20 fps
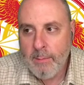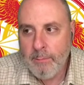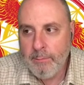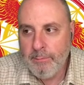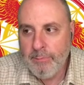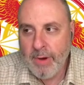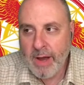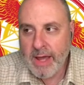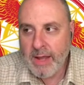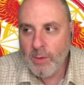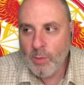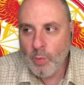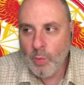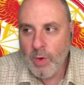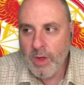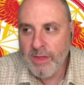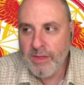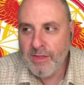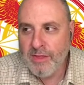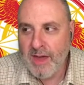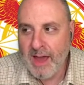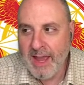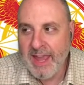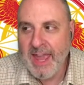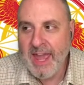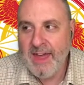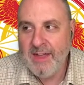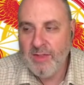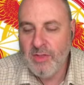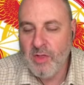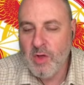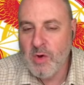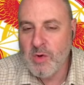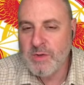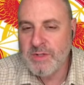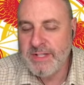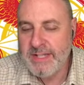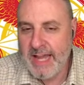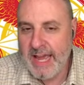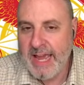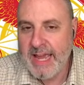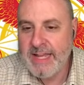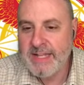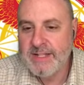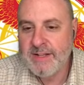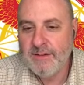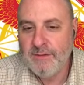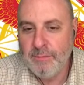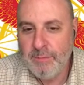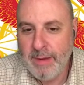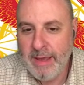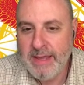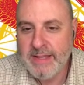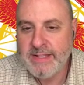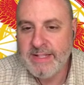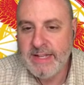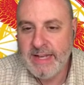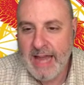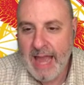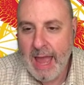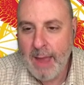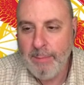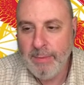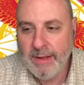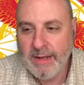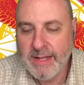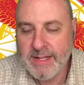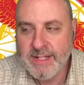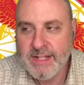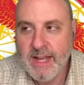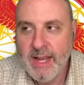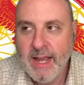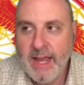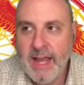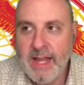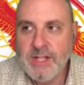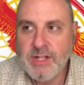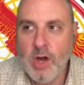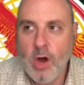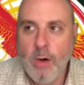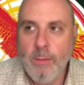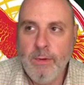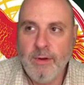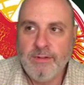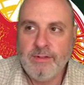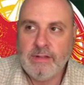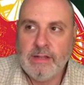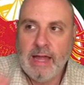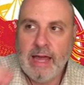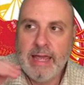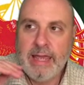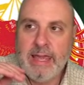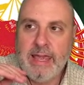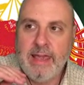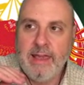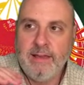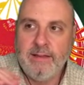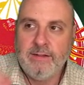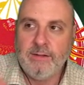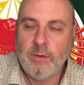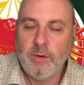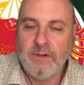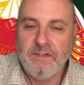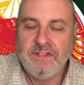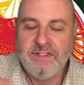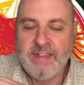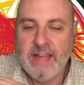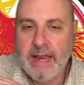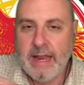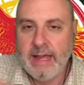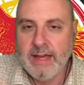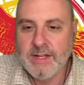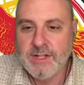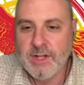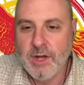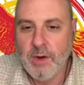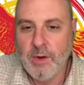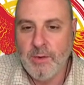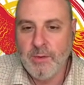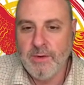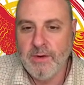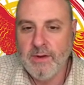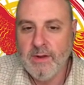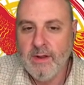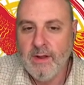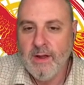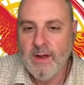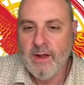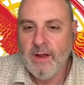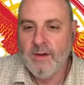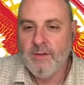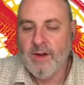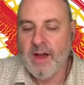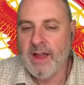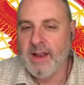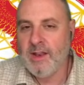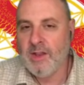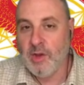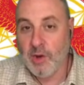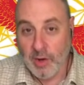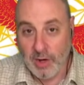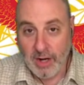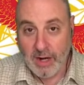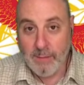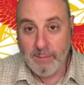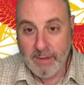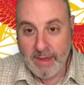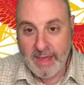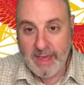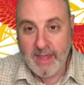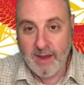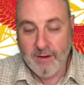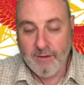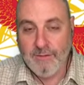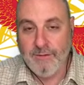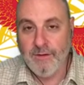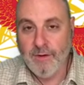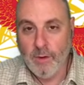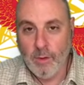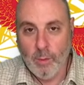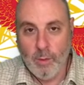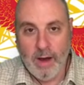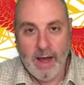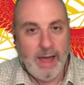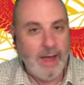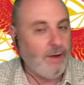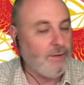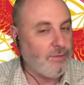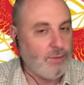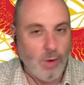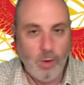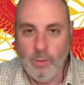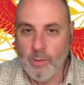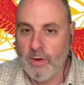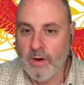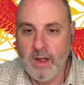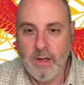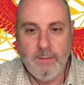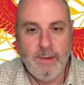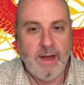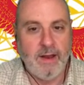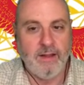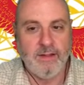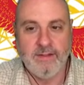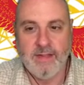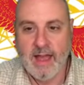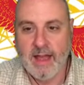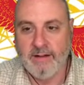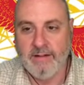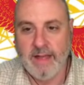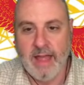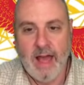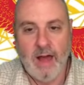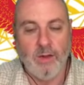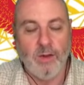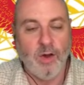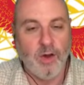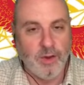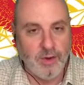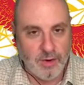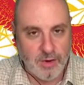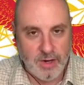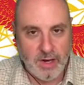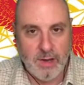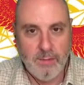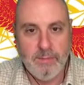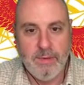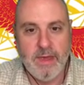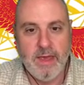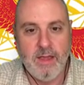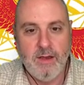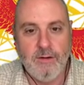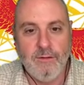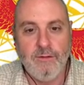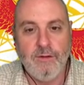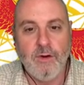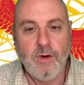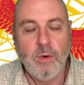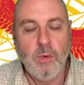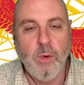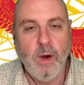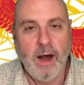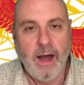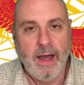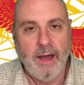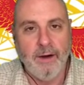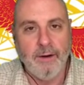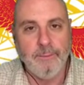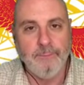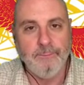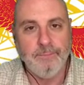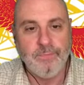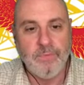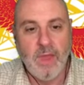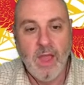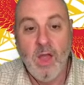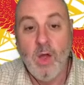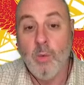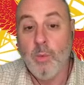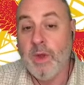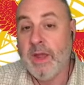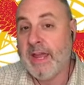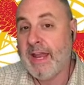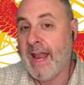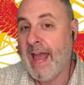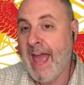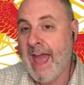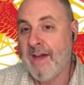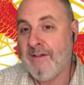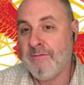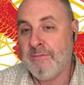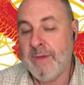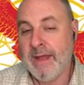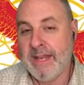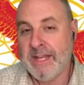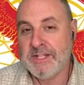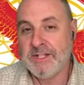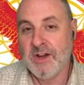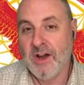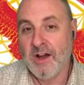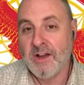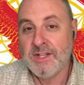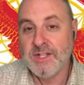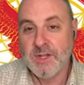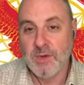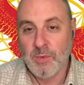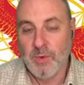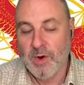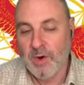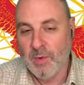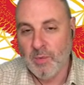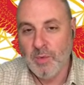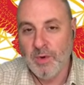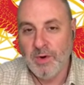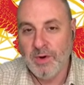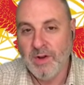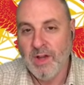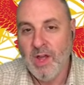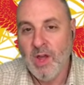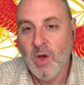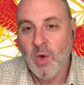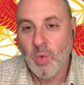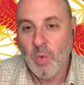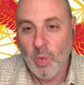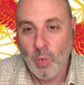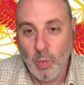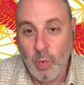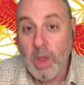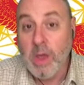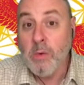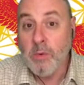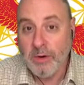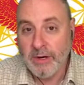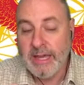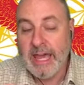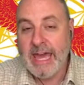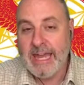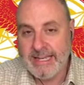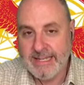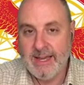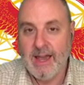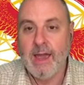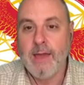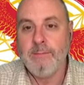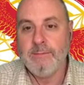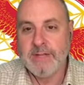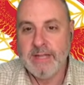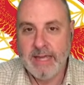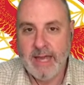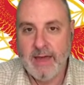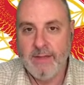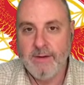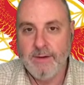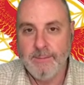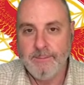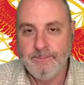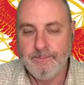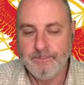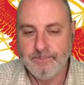but with, again, those days of peace and happiness. It's almost like he's sort of setting a tone, right? You're going to be here for a while. Don't worry about exactly how long. You're going to be here for a while. We can have many talks, so we'll, we'll, we will get time together